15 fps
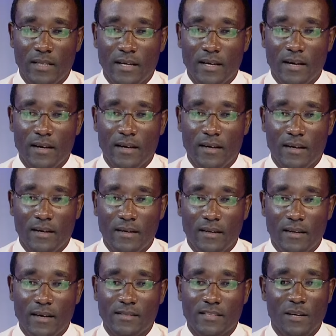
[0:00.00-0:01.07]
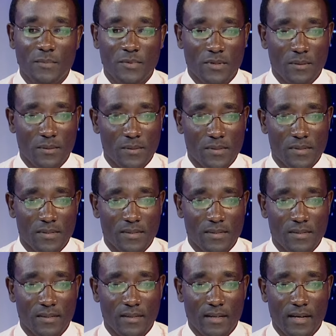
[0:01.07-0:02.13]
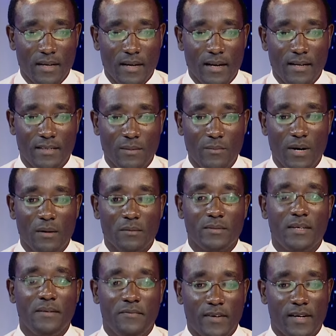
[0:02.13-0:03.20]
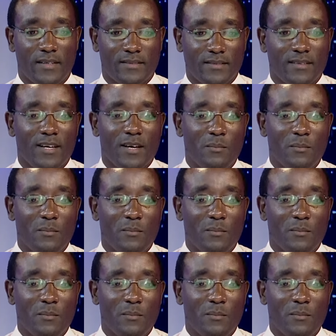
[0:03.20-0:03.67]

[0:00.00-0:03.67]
their symptoms are somehow different,